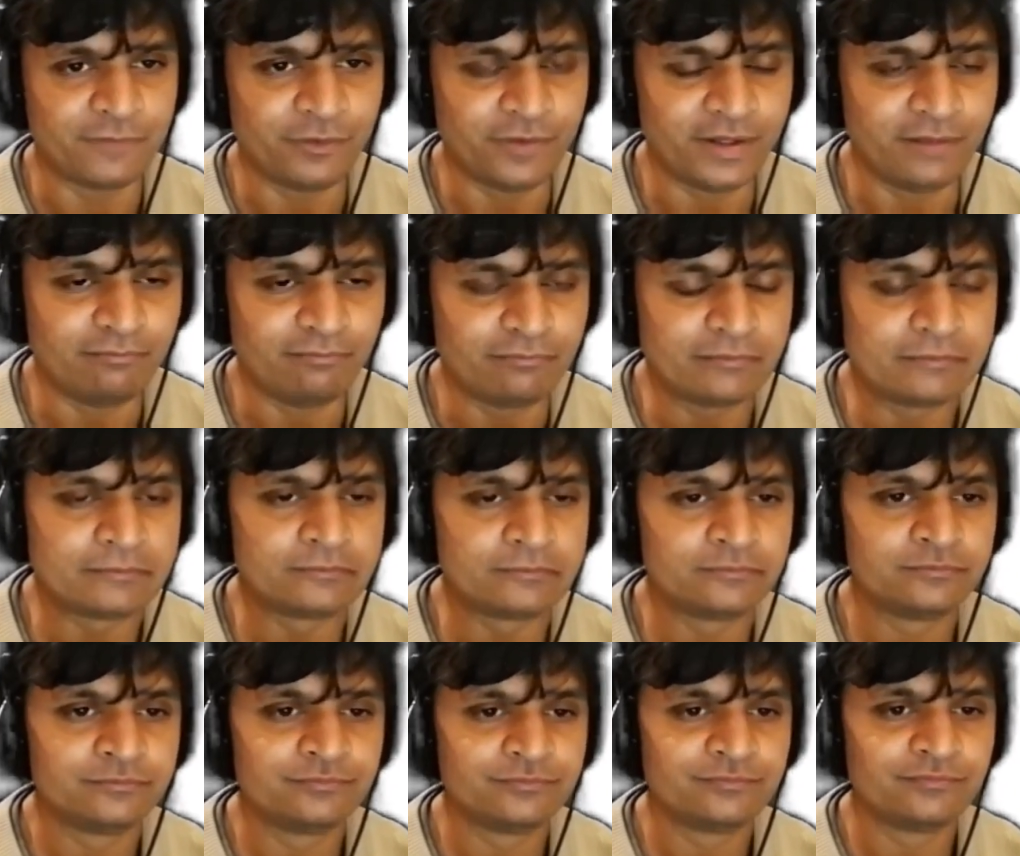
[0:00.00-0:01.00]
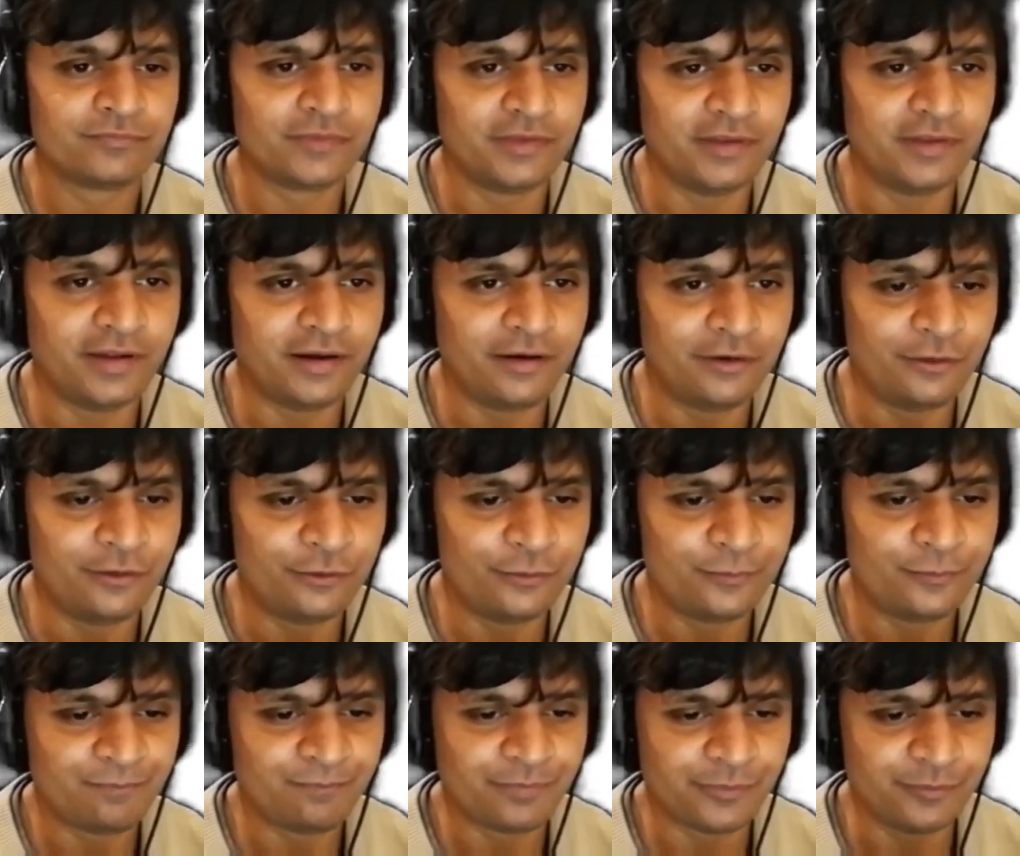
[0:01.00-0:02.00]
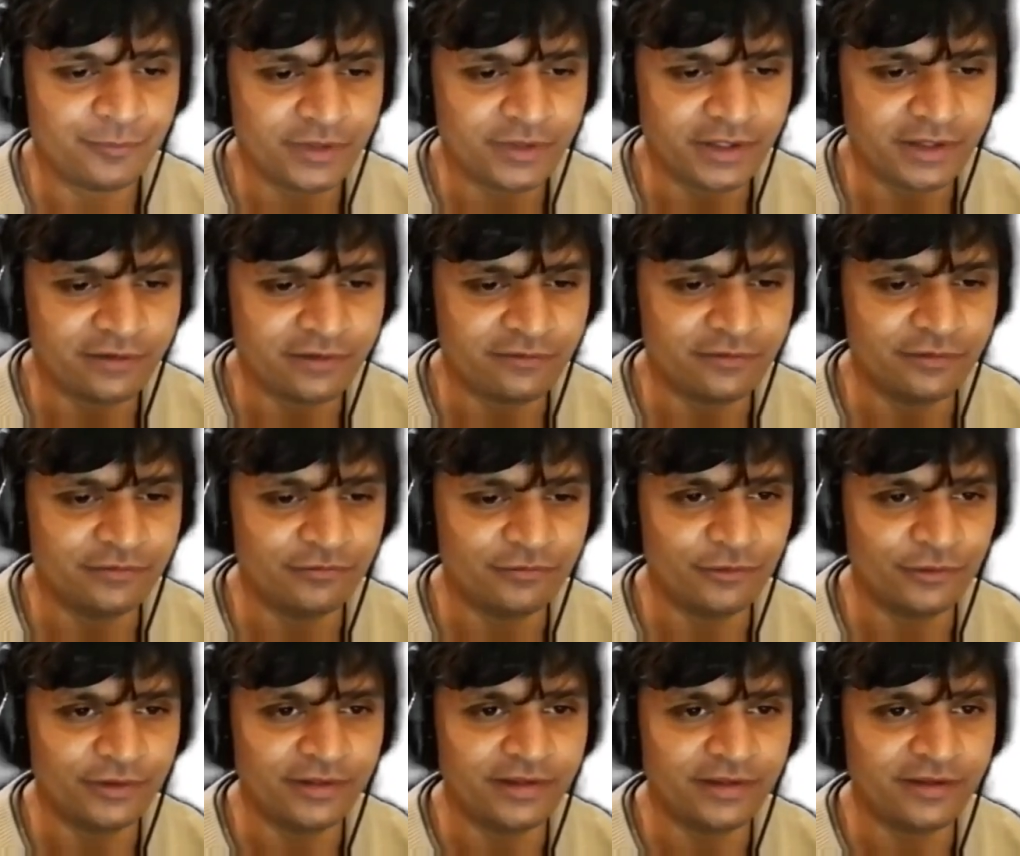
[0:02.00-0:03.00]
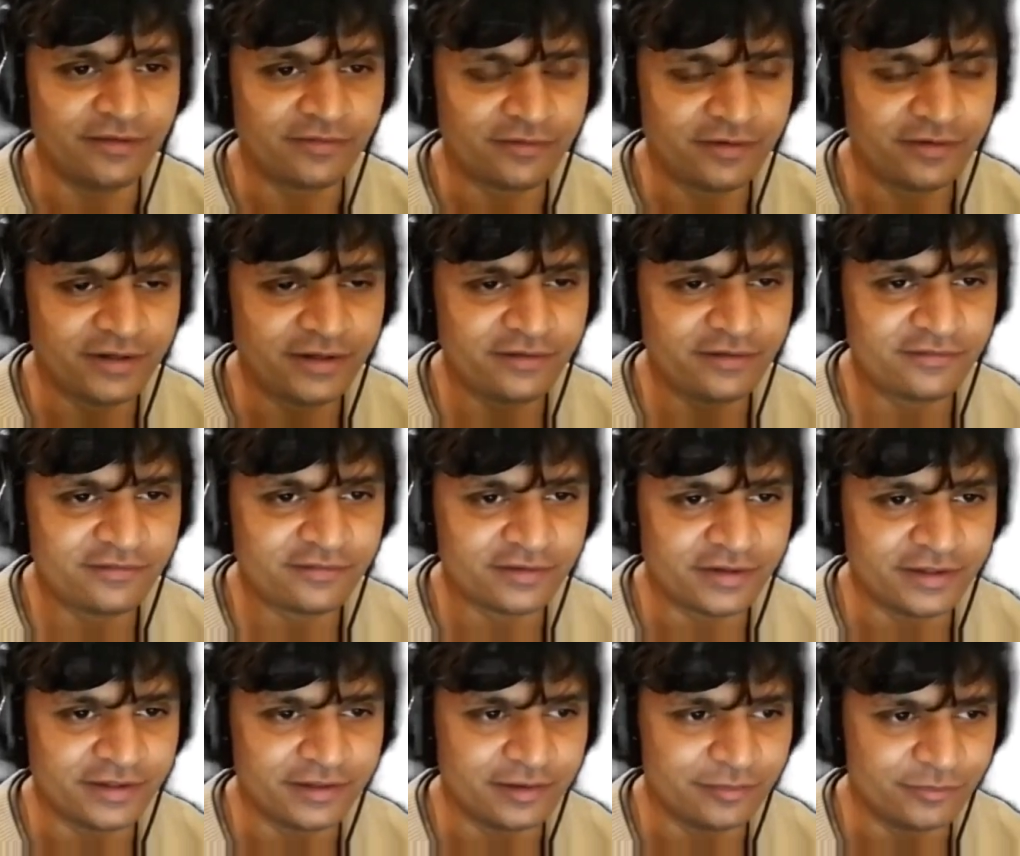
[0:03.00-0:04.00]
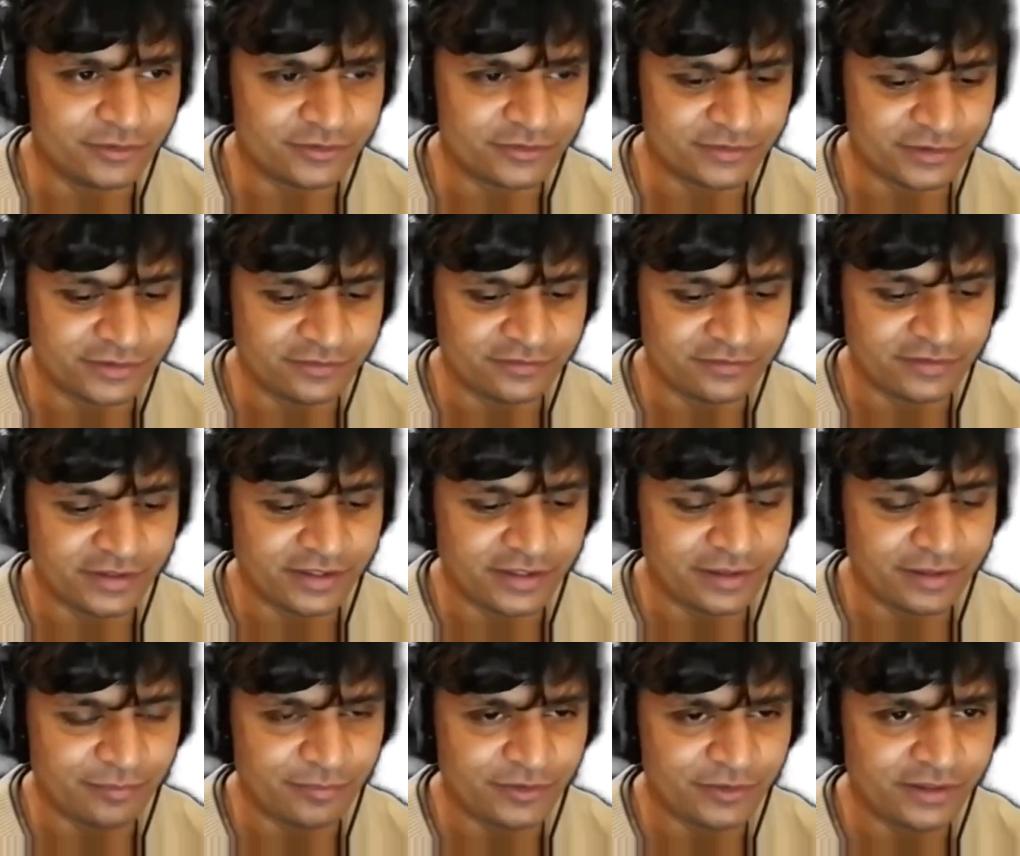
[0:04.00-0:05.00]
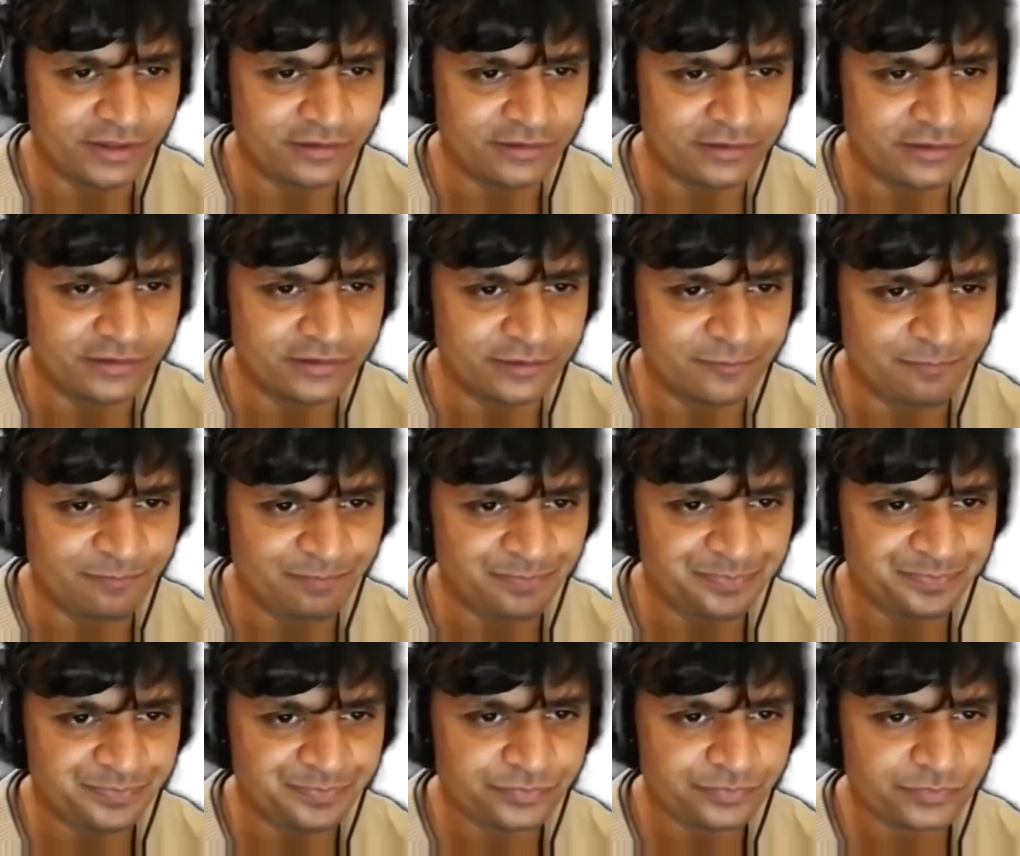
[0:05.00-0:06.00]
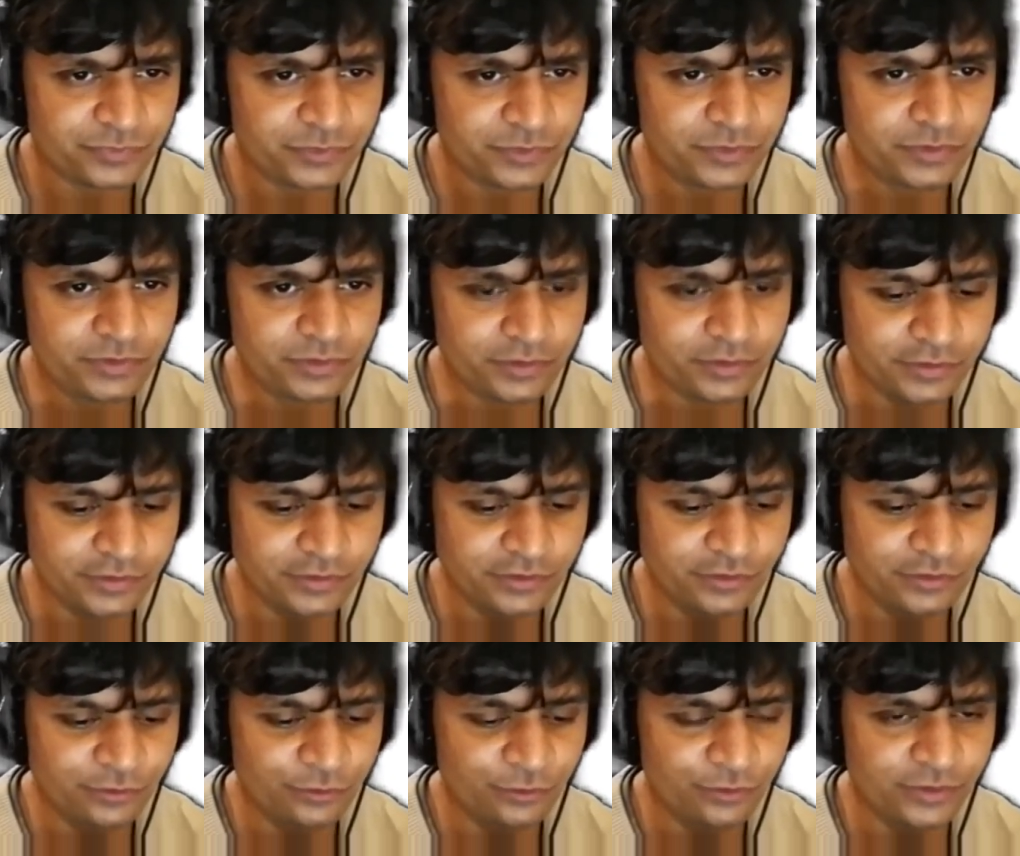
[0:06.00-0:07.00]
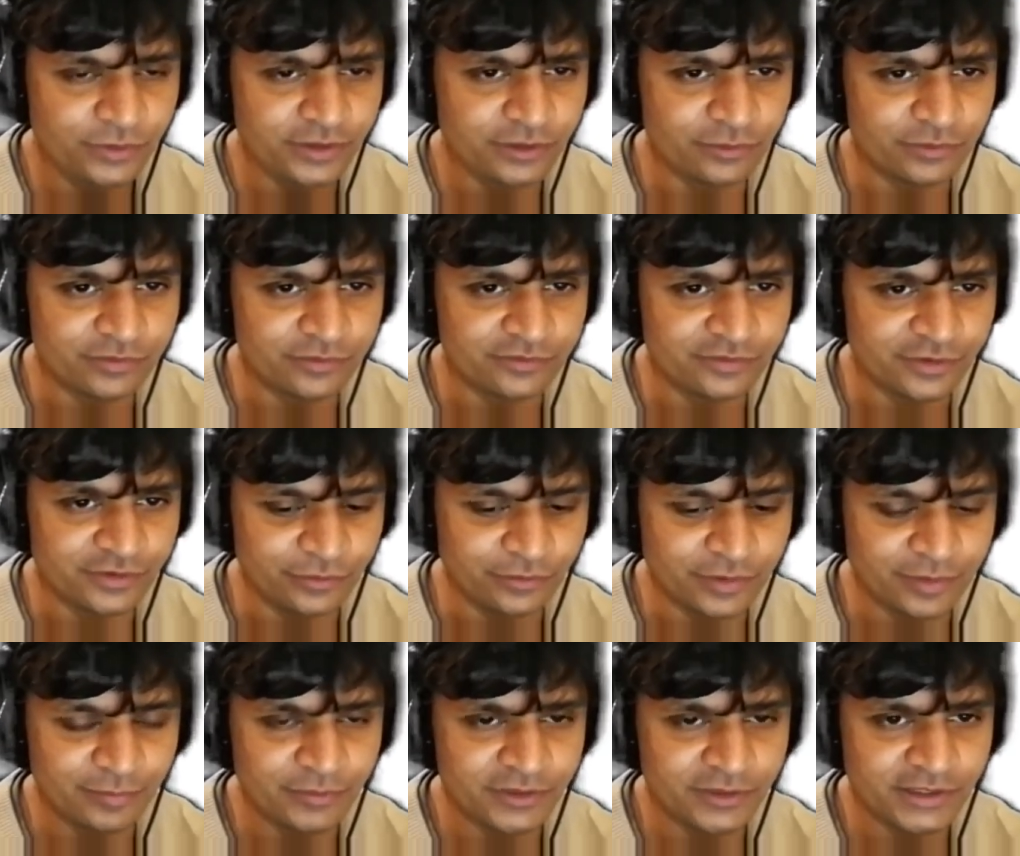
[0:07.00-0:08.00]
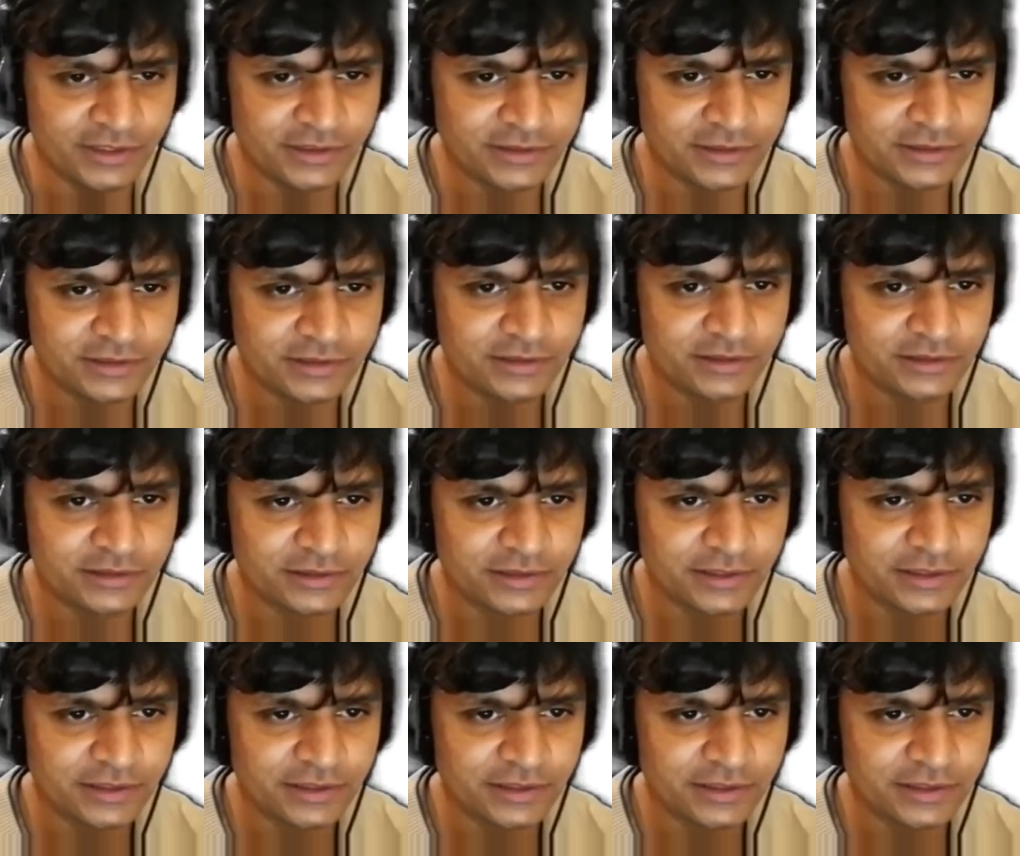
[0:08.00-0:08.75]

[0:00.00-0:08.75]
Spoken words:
Okay, now get rid of all of these threads, and I'm just going to say updater u equals new updater